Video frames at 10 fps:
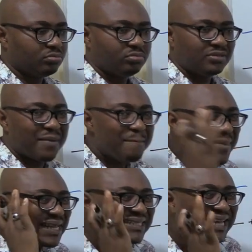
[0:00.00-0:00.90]
They are
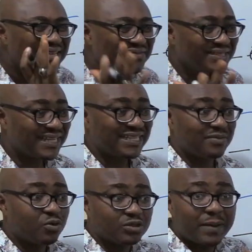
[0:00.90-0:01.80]
mentally retarded
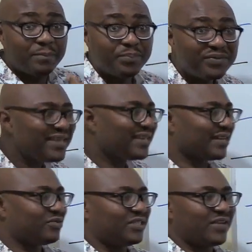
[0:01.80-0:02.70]
because their brain
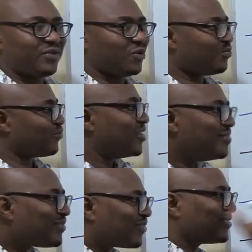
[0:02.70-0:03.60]
cannot develop well
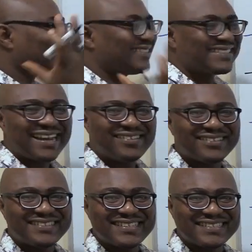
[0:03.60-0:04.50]
because
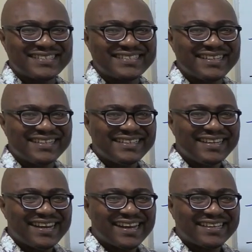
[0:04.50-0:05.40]
thyroxine is
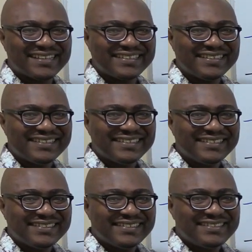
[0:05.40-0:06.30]
lacking.
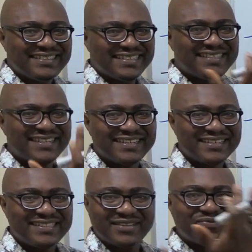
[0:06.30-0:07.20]
T3,
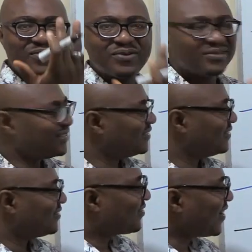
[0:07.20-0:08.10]
T4. All
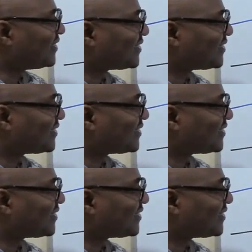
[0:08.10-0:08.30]
right.